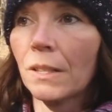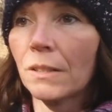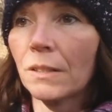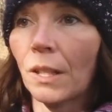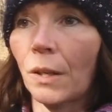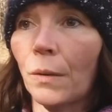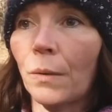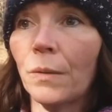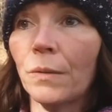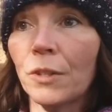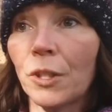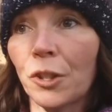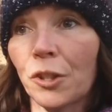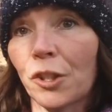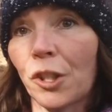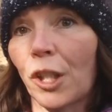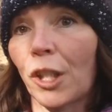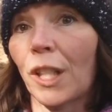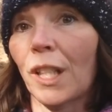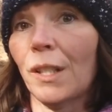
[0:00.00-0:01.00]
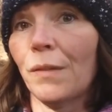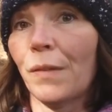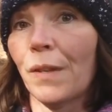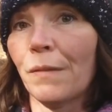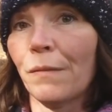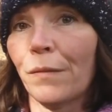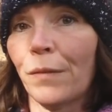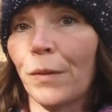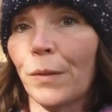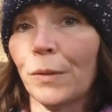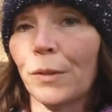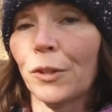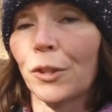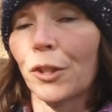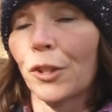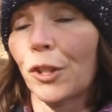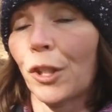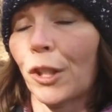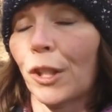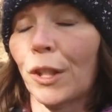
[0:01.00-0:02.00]
So your circle of influence,
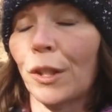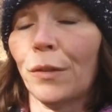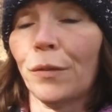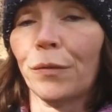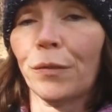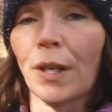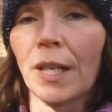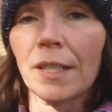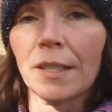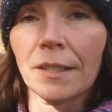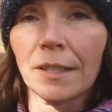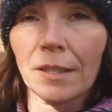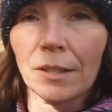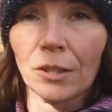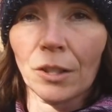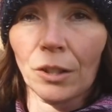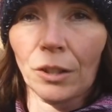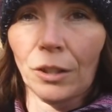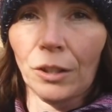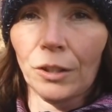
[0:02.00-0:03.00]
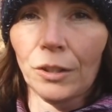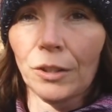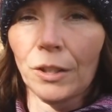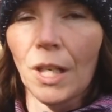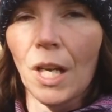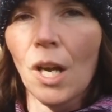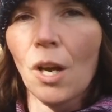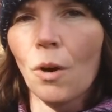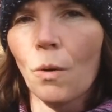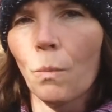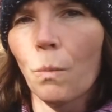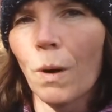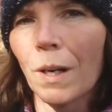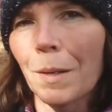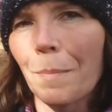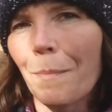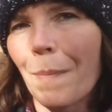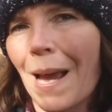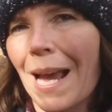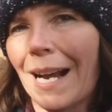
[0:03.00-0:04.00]
your circle of friends is not good. What
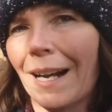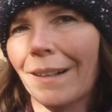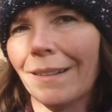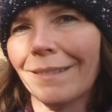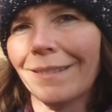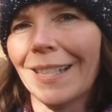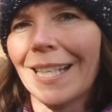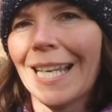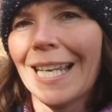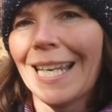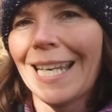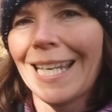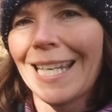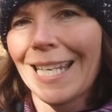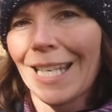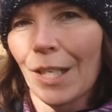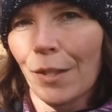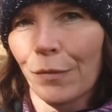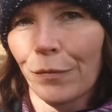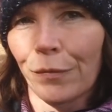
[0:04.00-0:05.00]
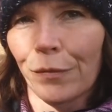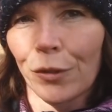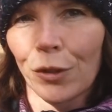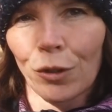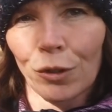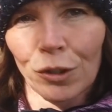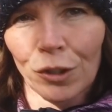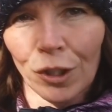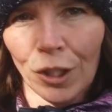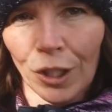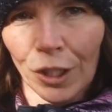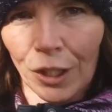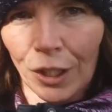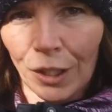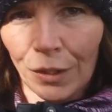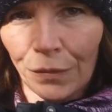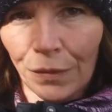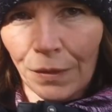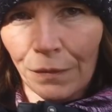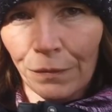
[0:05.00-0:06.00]
about if your
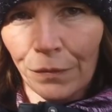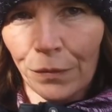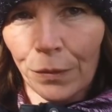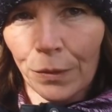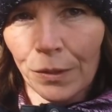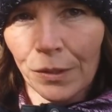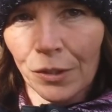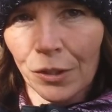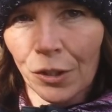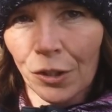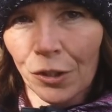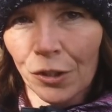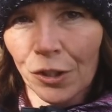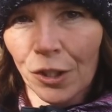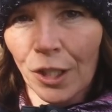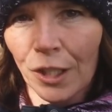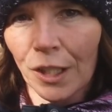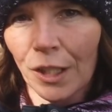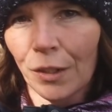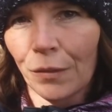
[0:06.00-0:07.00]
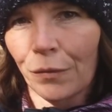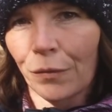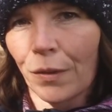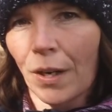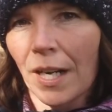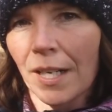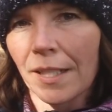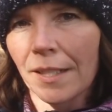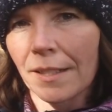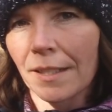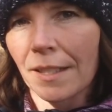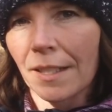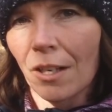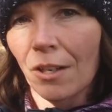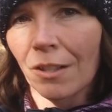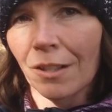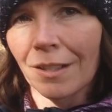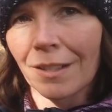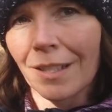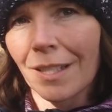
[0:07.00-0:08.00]
circle of influence and your circle of friends
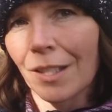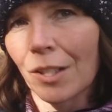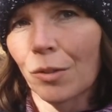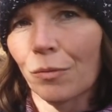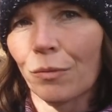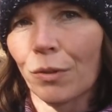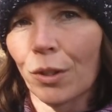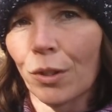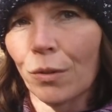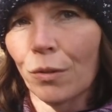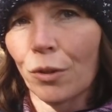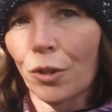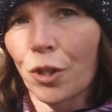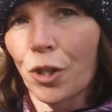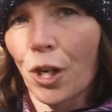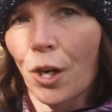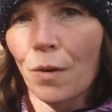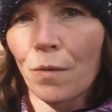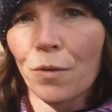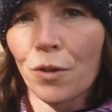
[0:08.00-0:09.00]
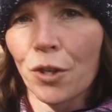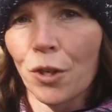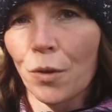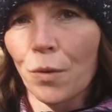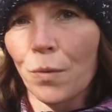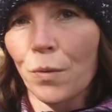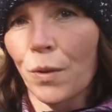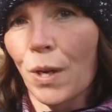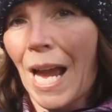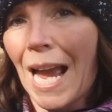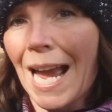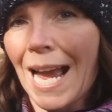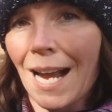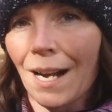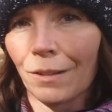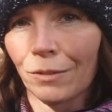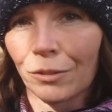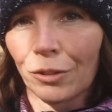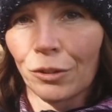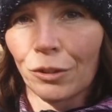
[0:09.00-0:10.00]
along this route showed you the
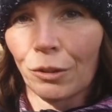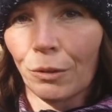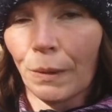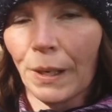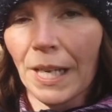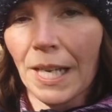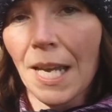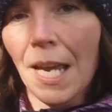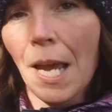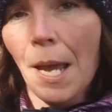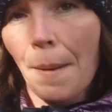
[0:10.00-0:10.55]
how to do it,